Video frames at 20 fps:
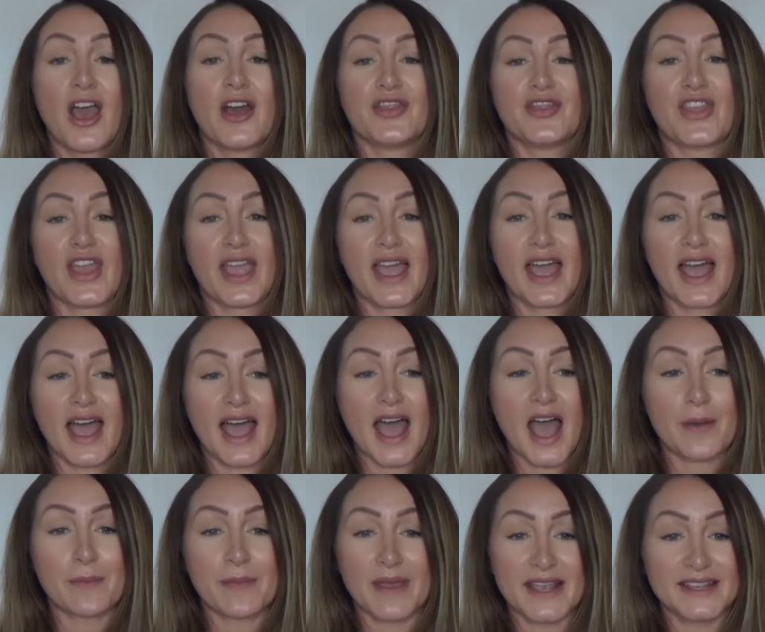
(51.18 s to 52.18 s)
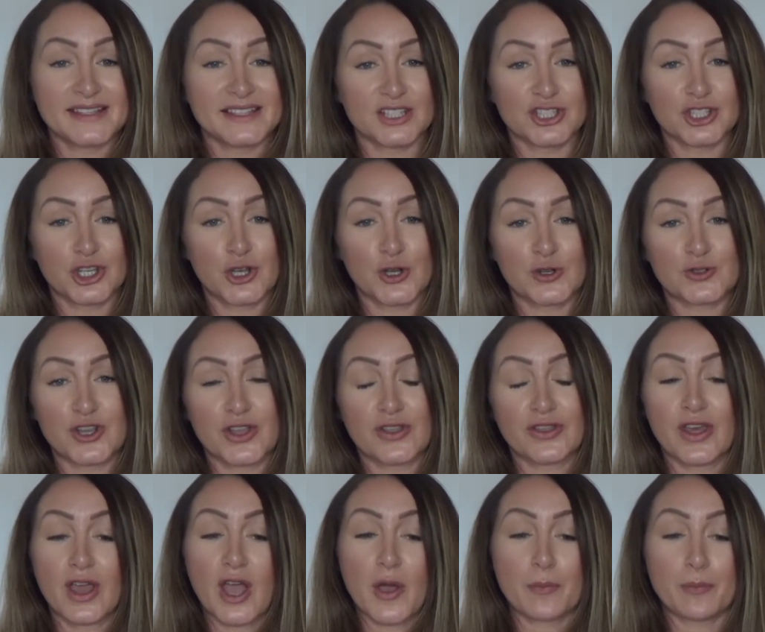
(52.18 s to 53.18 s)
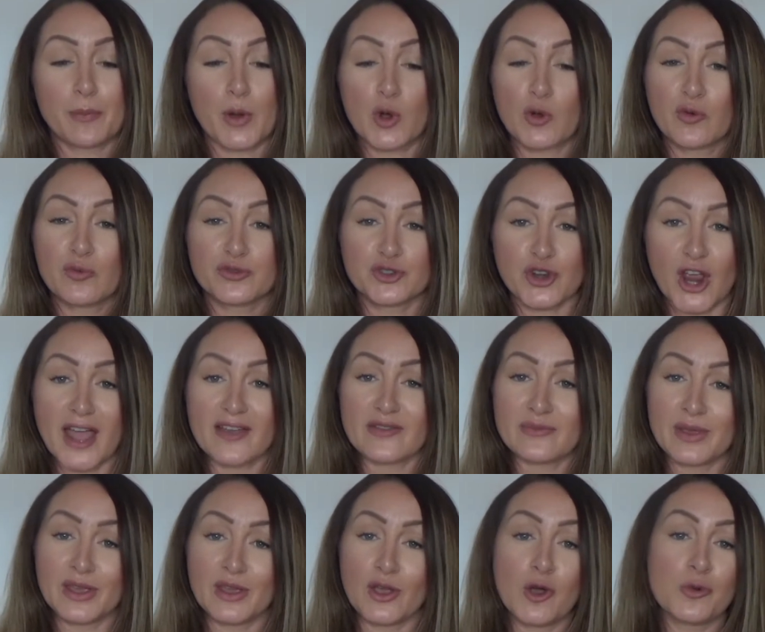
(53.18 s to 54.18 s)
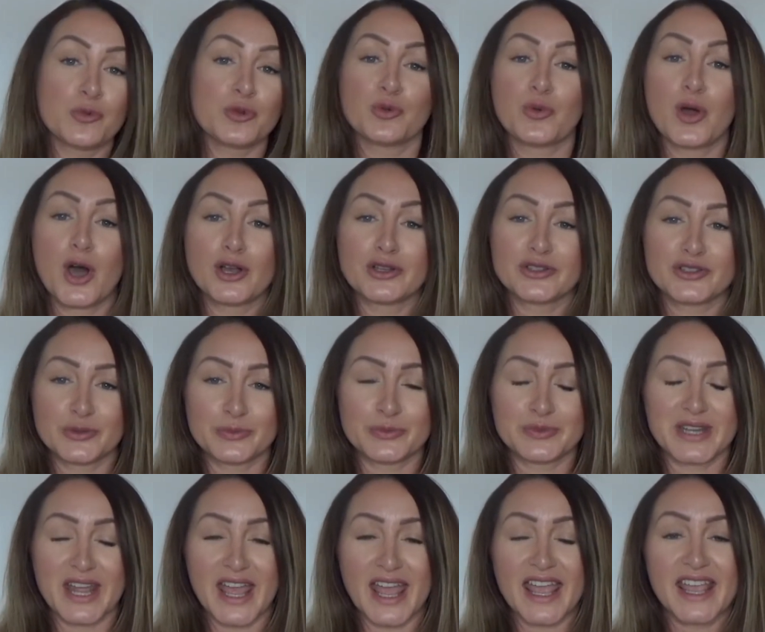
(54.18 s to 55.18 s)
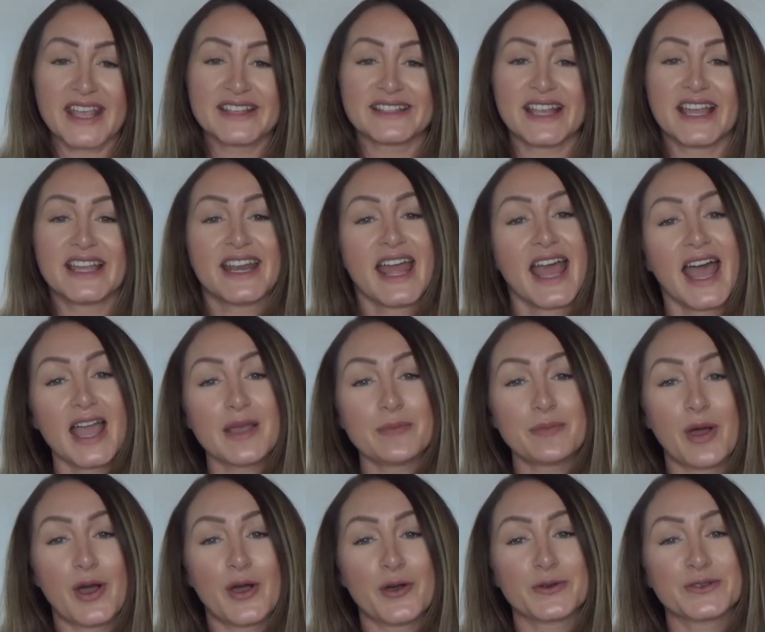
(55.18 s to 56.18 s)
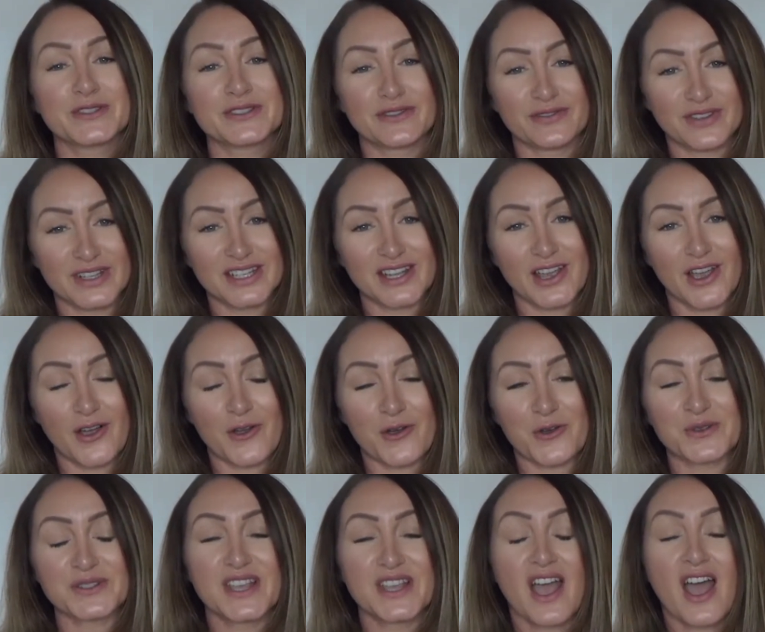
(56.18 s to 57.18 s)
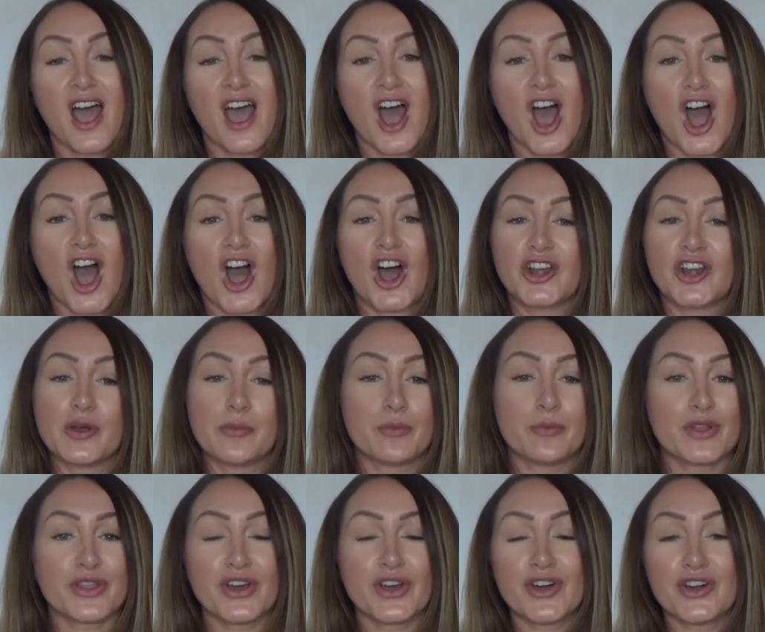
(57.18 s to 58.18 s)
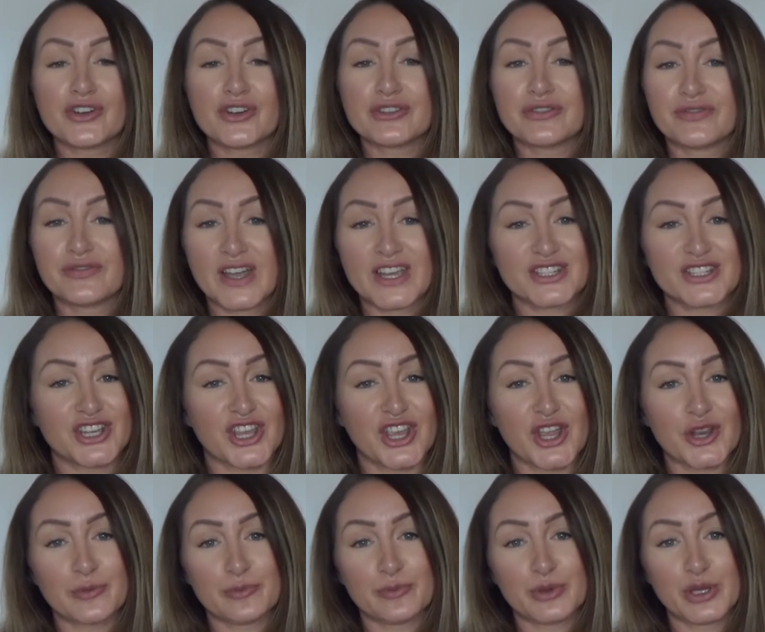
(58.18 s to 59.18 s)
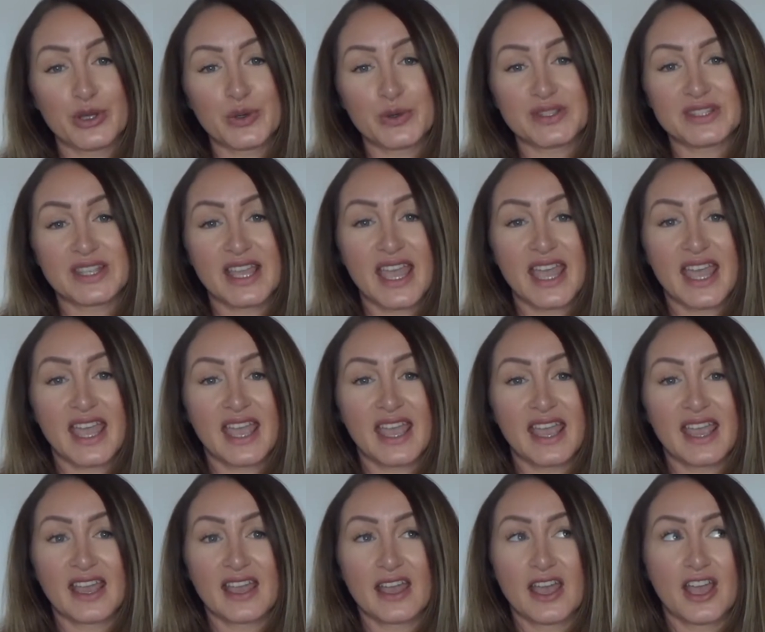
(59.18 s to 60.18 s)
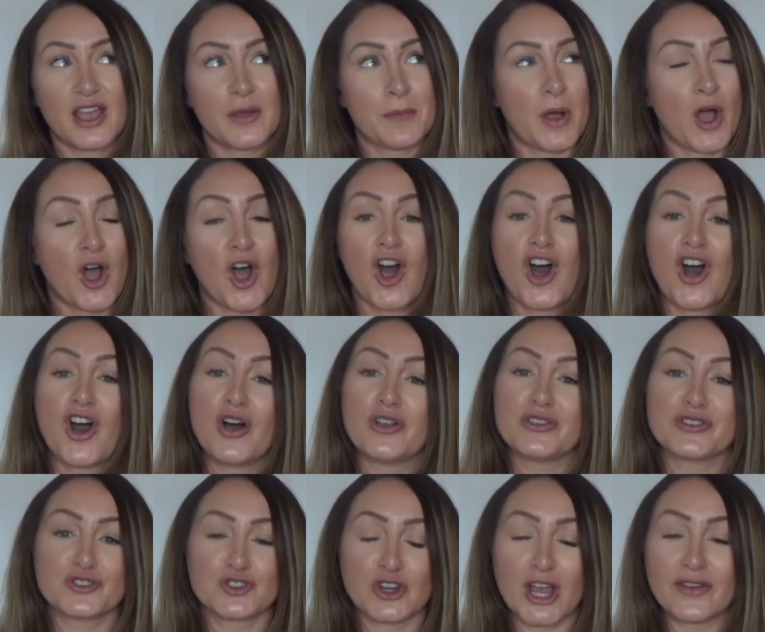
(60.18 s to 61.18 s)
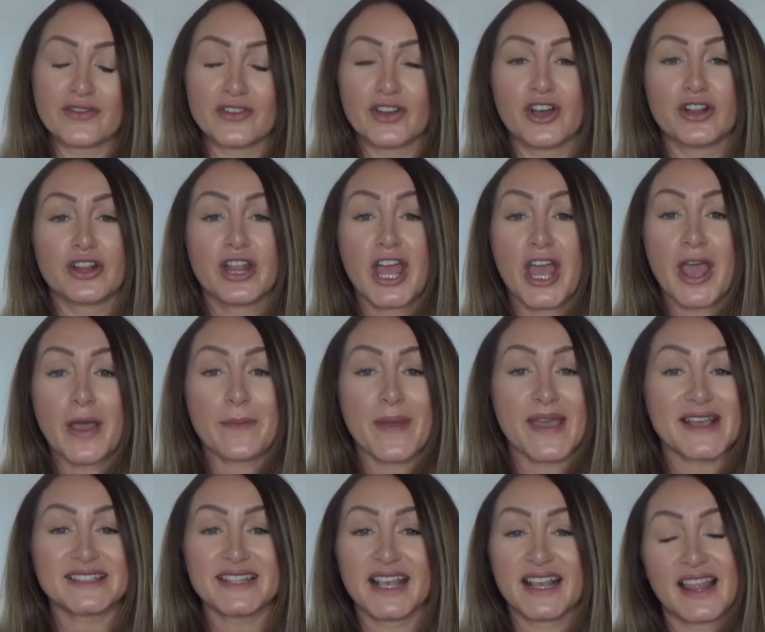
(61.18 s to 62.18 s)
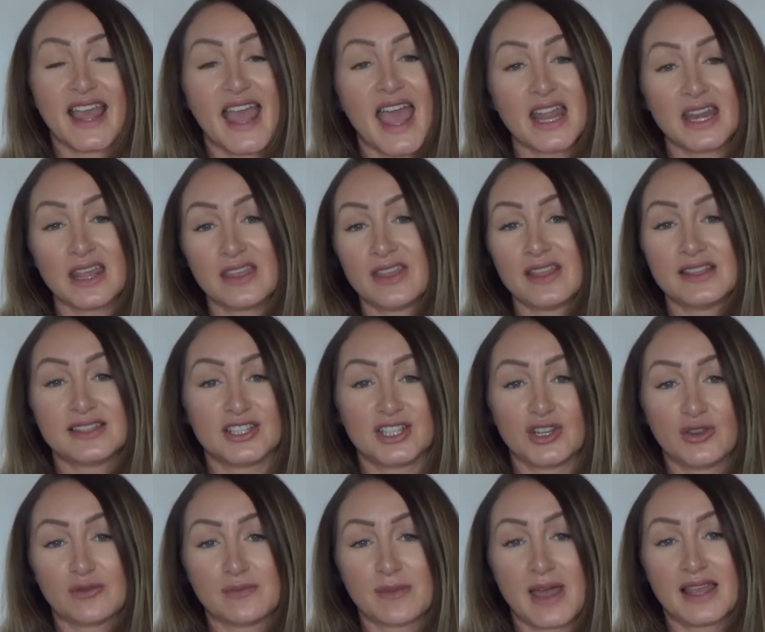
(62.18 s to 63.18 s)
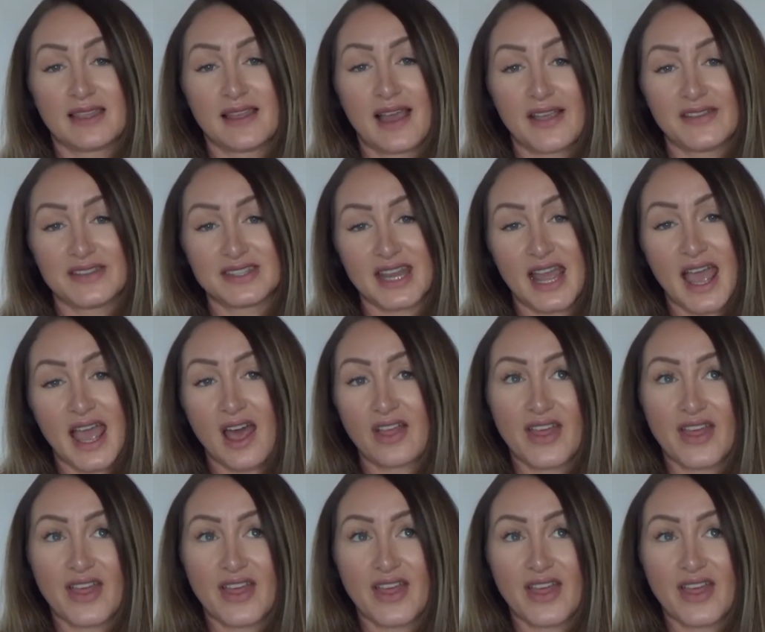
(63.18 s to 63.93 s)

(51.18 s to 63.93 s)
They are amazing children that both drive me up the wall some days, and I post videos on motherhood, fashion, beauty, hauls, travel, basically anything to do with my lifestyle.